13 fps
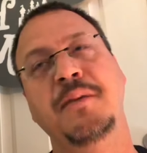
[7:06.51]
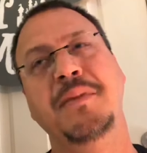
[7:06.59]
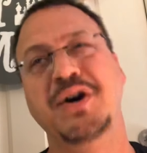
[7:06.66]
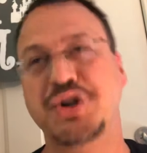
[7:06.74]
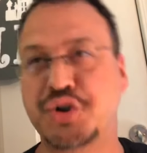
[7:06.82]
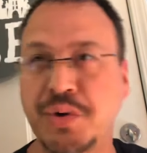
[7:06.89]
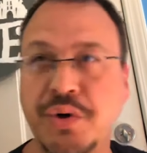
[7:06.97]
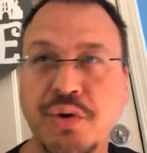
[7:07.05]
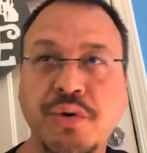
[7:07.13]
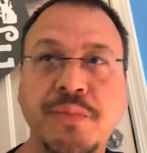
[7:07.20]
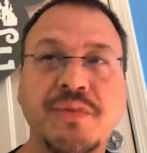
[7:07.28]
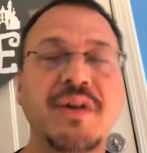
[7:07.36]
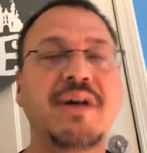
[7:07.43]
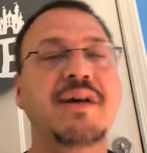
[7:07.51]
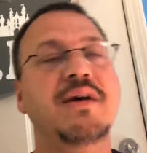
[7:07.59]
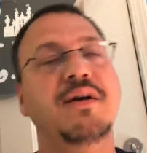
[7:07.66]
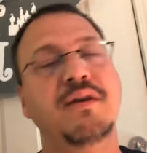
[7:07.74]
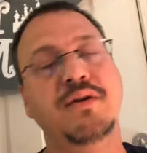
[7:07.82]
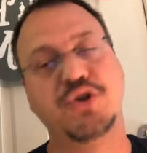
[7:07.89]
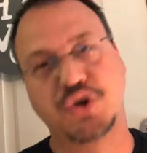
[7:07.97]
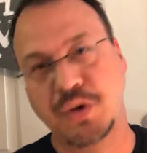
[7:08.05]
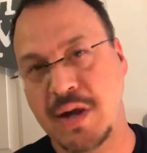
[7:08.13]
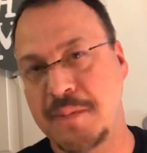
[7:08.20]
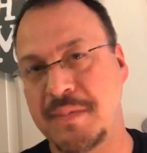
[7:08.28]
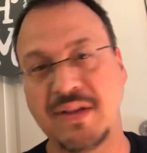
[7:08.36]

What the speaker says: mushrooms, shrimp.